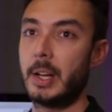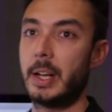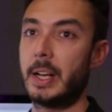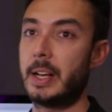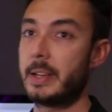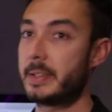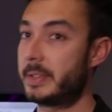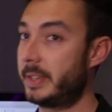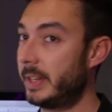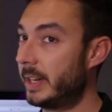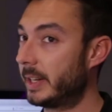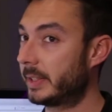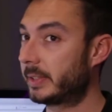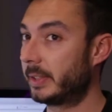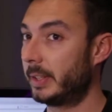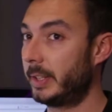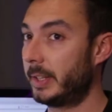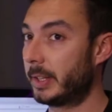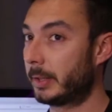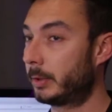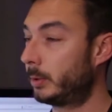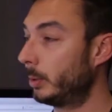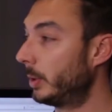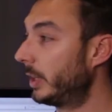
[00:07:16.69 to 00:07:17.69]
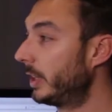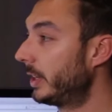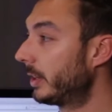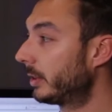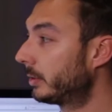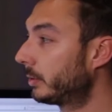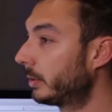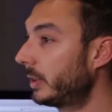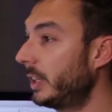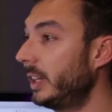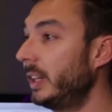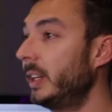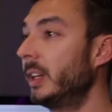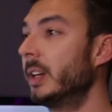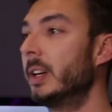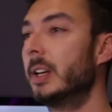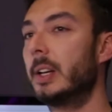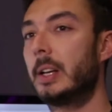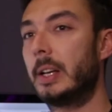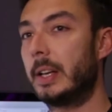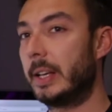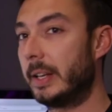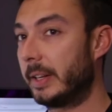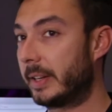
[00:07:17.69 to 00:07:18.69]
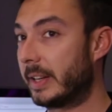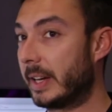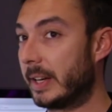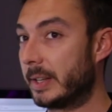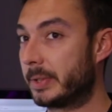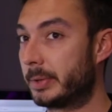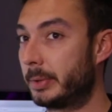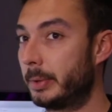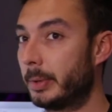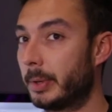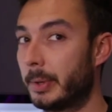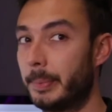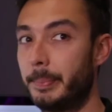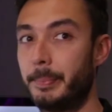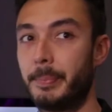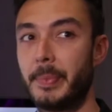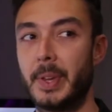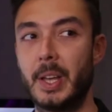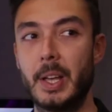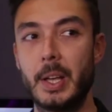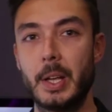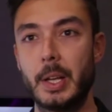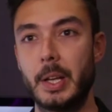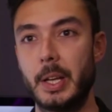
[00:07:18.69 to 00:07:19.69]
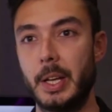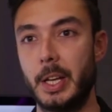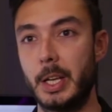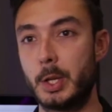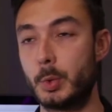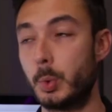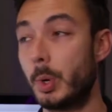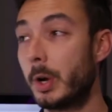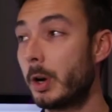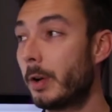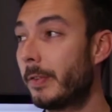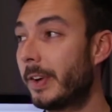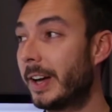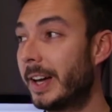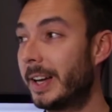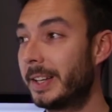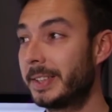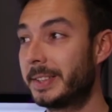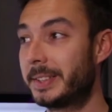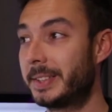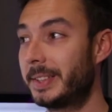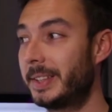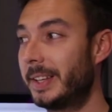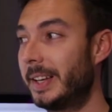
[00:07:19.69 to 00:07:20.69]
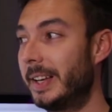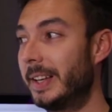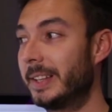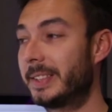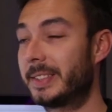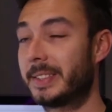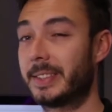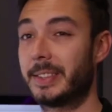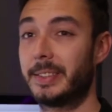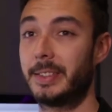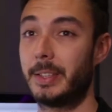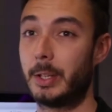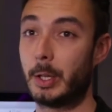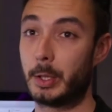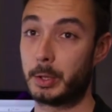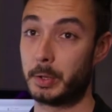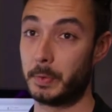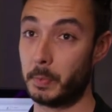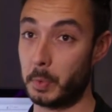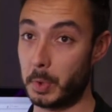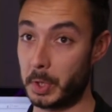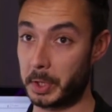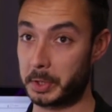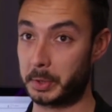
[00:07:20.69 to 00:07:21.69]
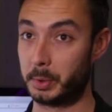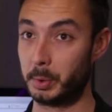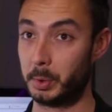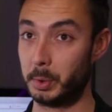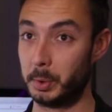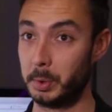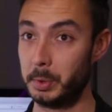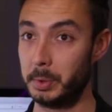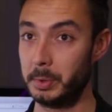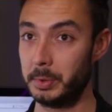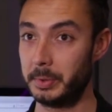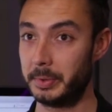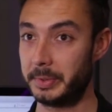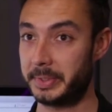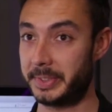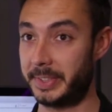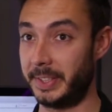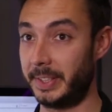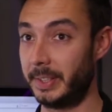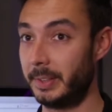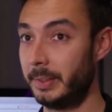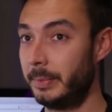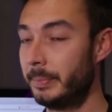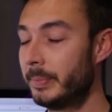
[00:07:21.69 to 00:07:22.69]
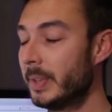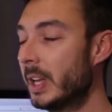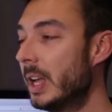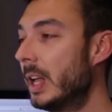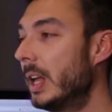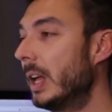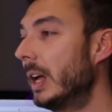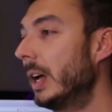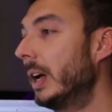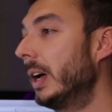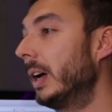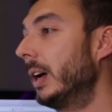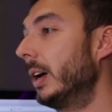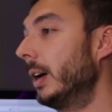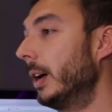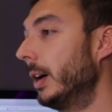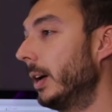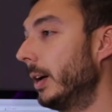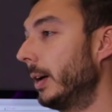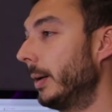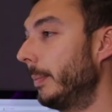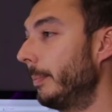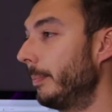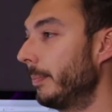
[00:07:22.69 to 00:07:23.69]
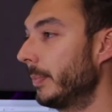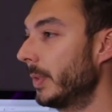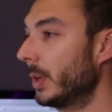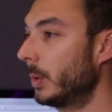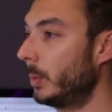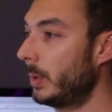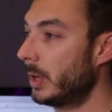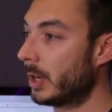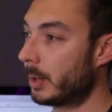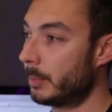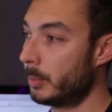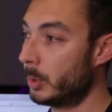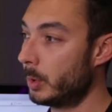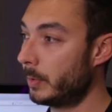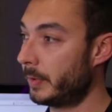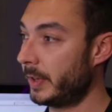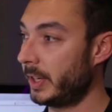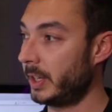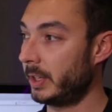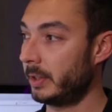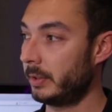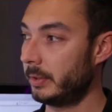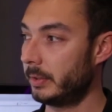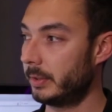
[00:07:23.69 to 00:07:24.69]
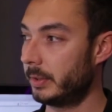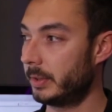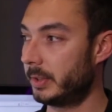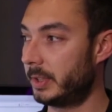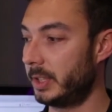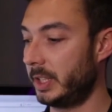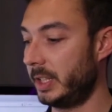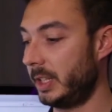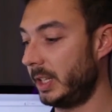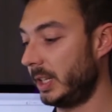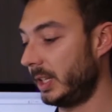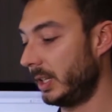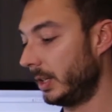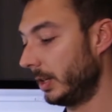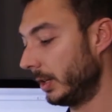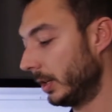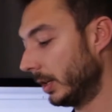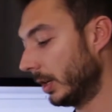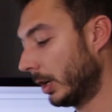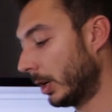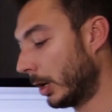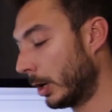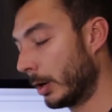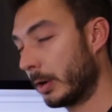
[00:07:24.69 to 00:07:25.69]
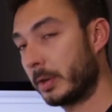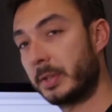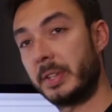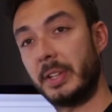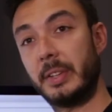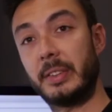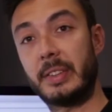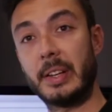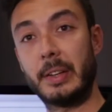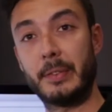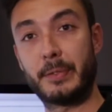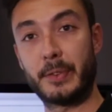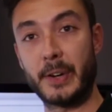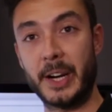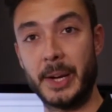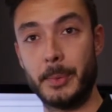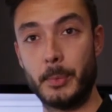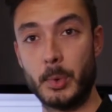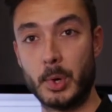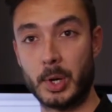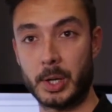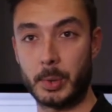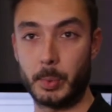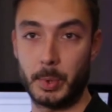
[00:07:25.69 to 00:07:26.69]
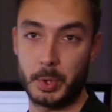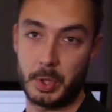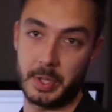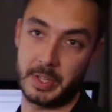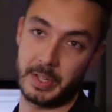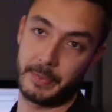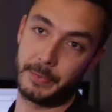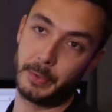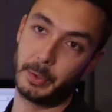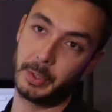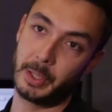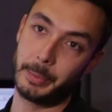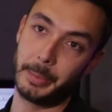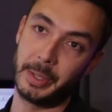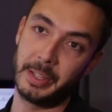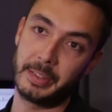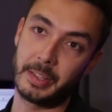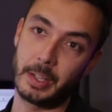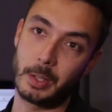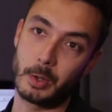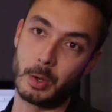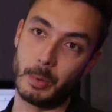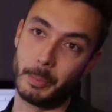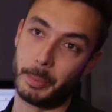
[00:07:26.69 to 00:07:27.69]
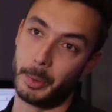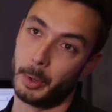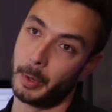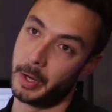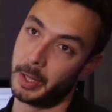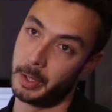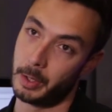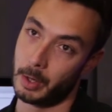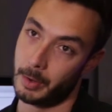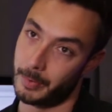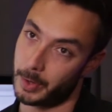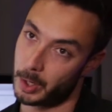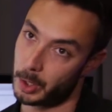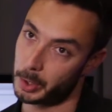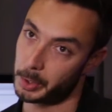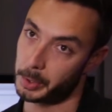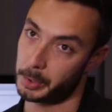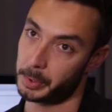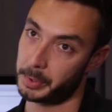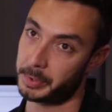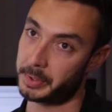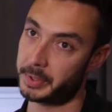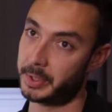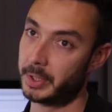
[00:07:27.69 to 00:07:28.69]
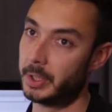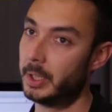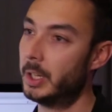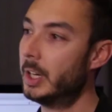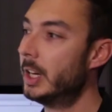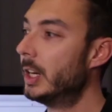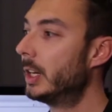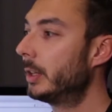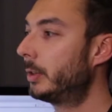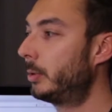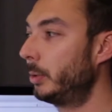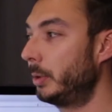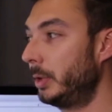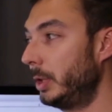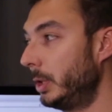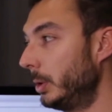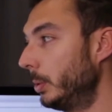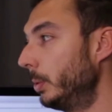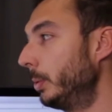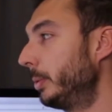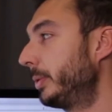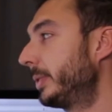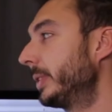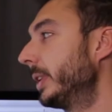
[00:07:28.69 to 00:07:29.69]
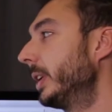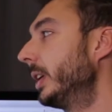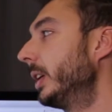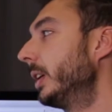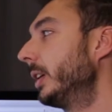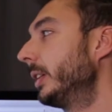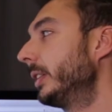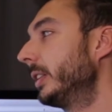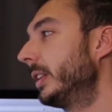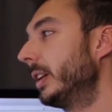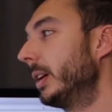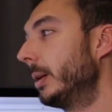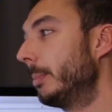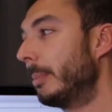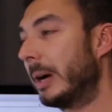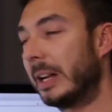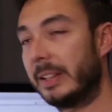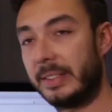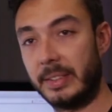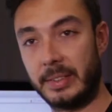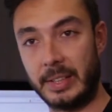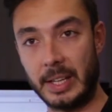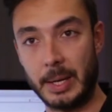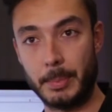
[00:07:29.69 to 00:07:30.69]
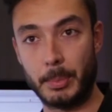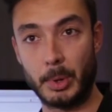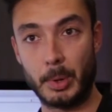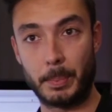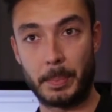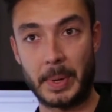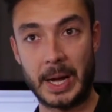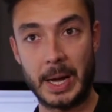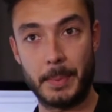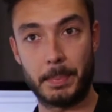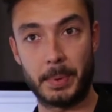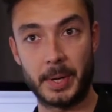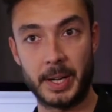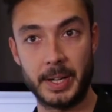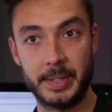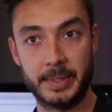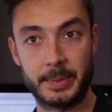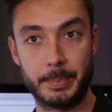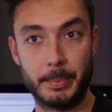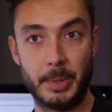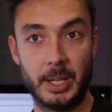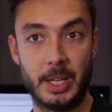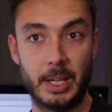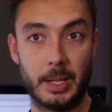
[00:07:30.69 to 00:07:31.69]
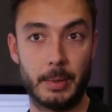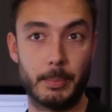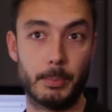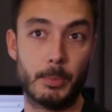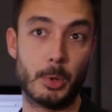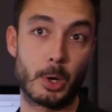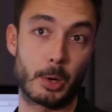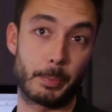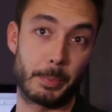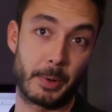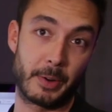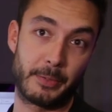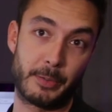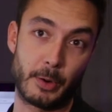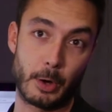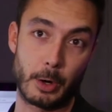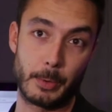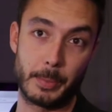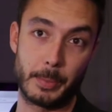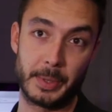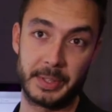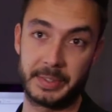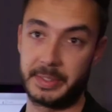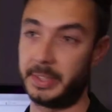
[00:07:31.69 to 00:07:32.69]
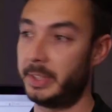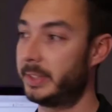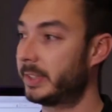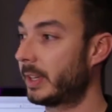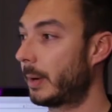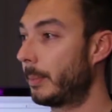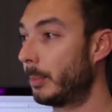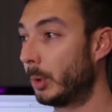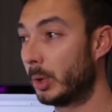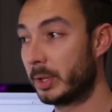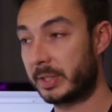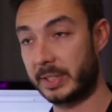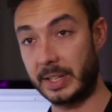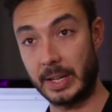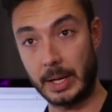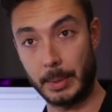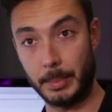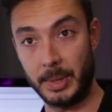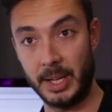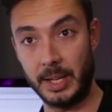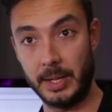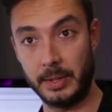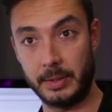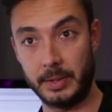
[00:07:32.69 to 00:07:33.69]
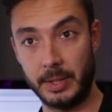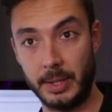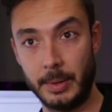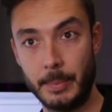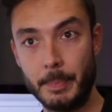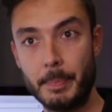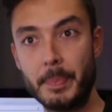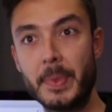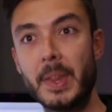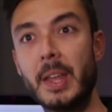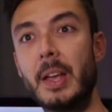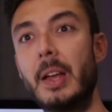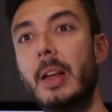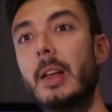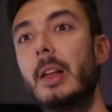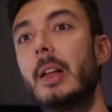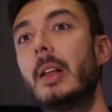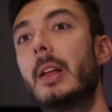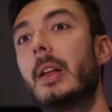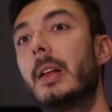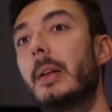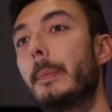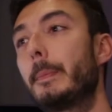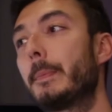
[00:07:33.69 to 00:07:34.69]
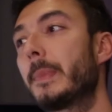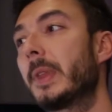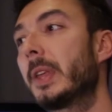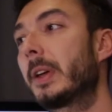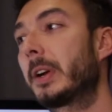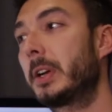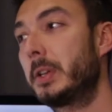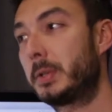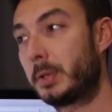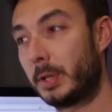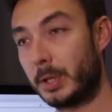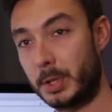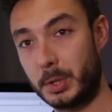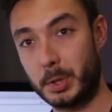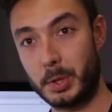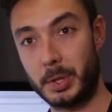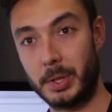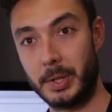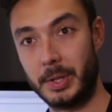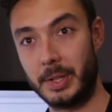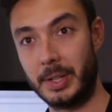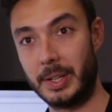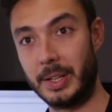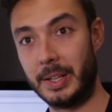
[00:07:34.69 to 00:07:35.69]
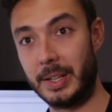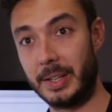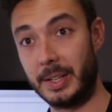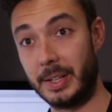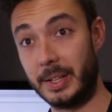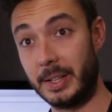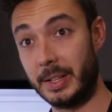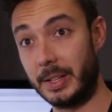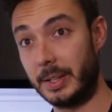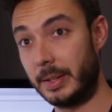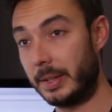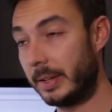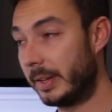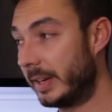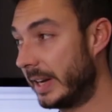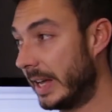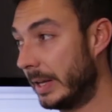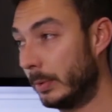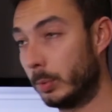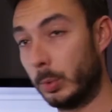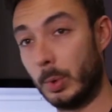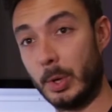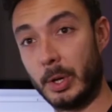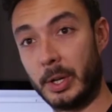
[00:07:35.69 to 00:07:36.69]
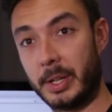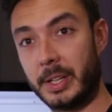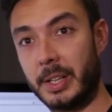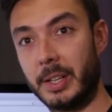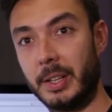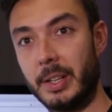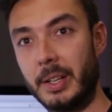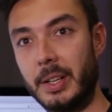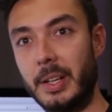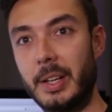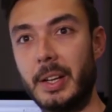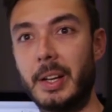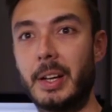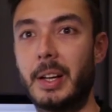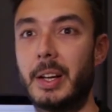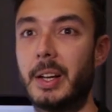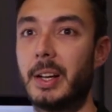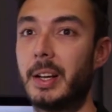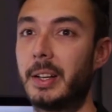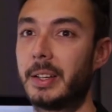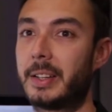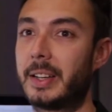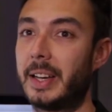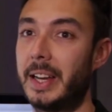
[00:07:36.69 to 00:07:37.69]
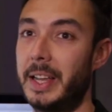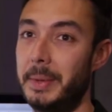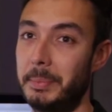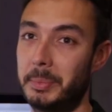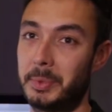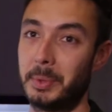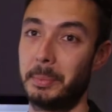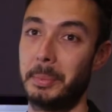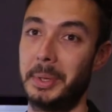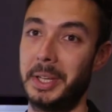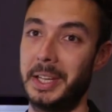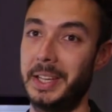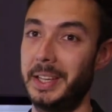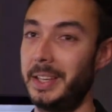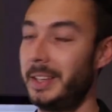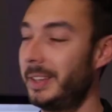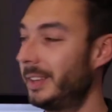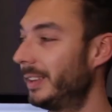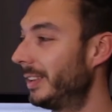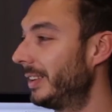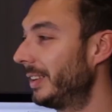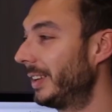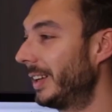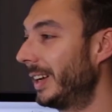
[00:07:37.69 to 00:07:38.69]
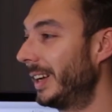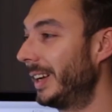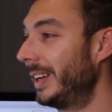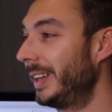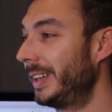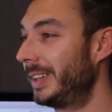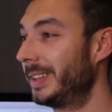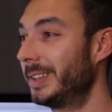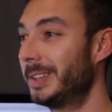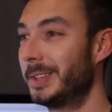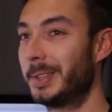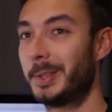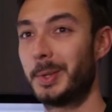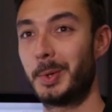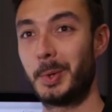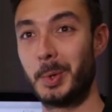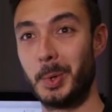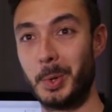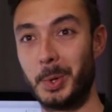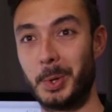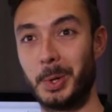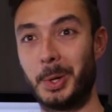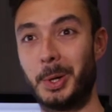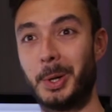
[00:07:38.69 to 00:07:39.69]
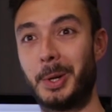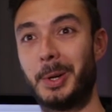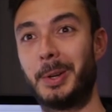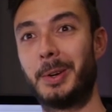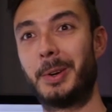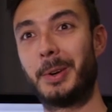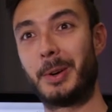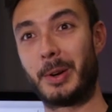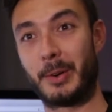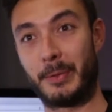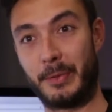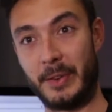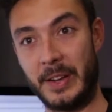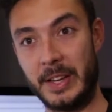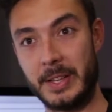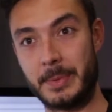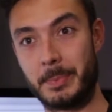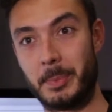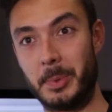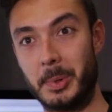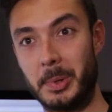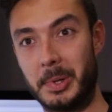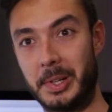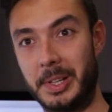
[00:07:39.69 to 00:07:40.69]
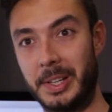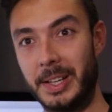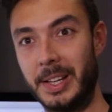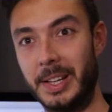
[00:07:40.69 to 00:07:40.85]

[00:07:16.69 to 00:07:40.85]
SDX layer 2, layer 3, and Castor. Each one of us has lots of work to do still. We are moving the ONOS intent framework, which is a fundamental component of ONOS, to use the multi-table pipelines, meaning more performances and more scalability. Research network claim to be like Google or Facebook,